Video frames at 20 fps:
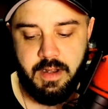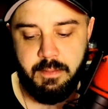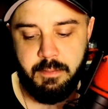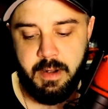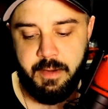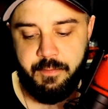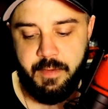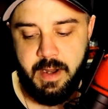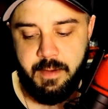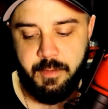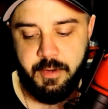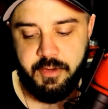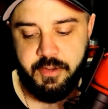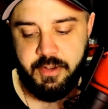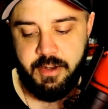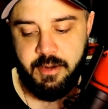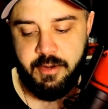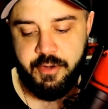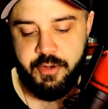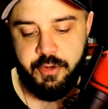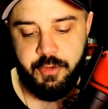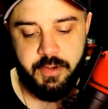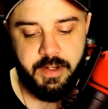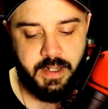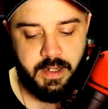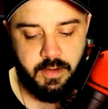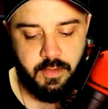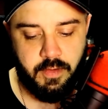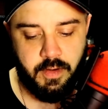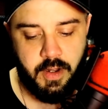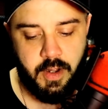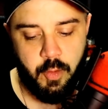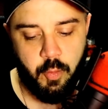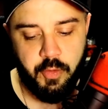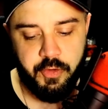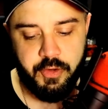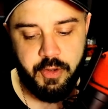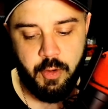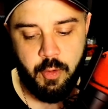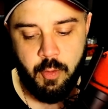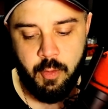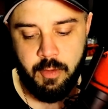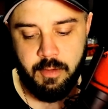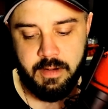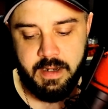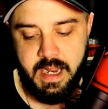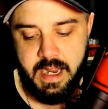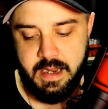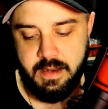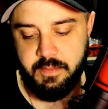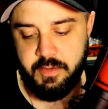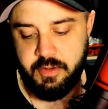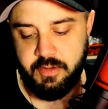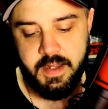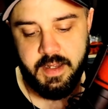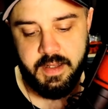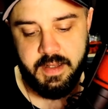My favorite series you did was the horror games.